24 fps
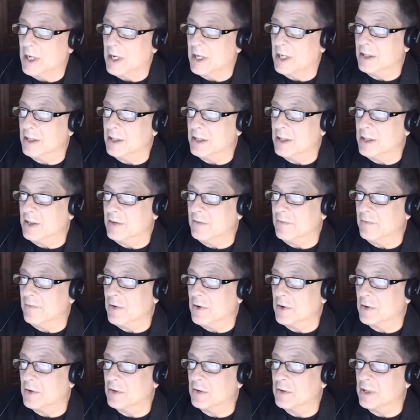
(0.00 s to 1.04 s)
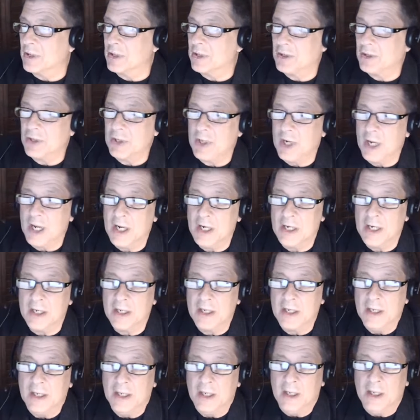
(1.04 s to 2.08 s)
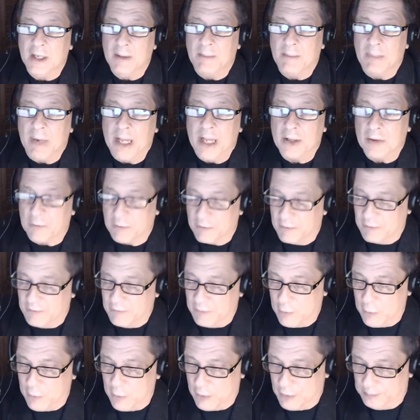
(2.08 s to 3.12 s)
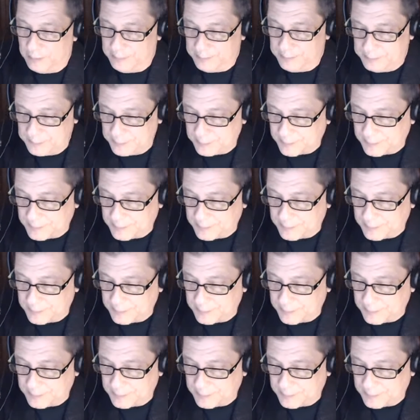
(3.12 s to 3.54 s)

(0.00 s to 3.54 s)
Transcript: and the voter initiated ballot reform.